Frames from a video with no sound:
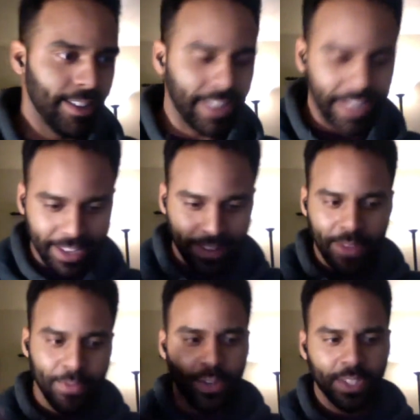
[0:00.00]

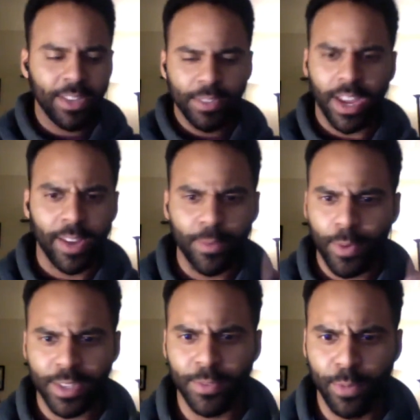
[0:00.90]
Even just still, I
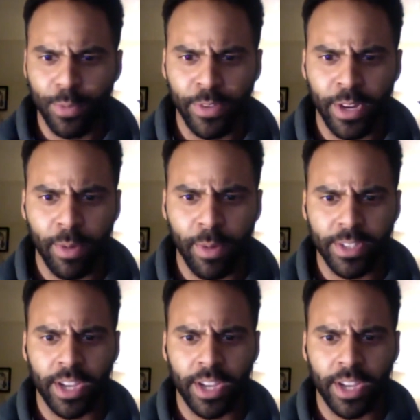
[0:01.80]
watched this brief video about Todd